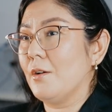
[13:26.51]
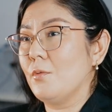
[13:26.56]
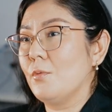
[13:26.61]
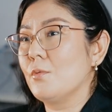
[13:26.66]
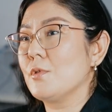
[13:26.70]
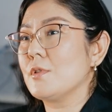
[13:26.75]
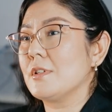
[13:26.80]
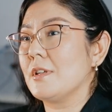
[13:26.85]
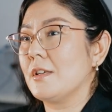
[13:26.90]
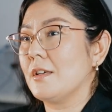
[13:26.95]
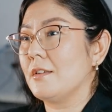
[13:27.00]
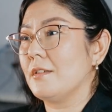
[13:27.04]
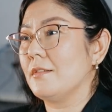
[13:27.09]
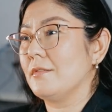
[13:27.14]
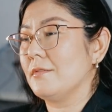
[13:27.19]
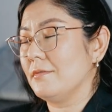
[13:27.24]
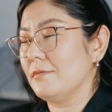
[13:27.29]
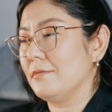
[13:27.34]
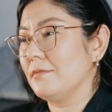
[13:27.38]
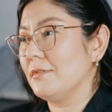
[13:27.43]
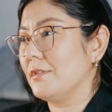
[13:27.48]
it was a
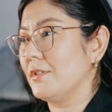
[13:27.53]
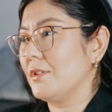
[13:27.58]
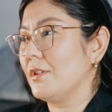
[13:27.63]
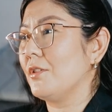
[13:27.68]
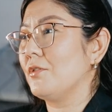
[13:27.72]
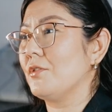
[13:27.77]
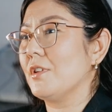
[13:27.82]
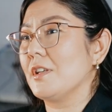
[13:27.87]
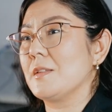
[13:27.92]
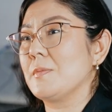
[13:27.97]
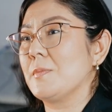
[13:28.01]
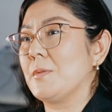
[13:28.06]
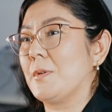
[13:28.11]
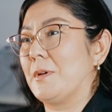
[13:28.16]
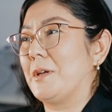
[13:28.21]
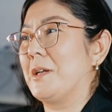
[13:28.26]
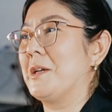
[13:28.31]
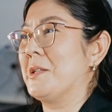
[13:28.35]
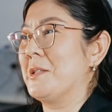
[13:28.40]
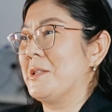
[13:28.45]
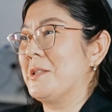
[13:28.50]
good
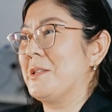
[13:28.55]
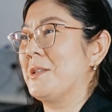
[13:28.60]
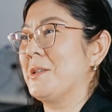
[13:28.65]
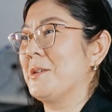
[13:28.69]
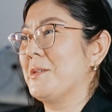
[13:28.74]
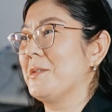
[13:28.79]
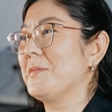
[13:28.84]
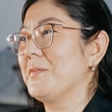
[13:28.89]
experience.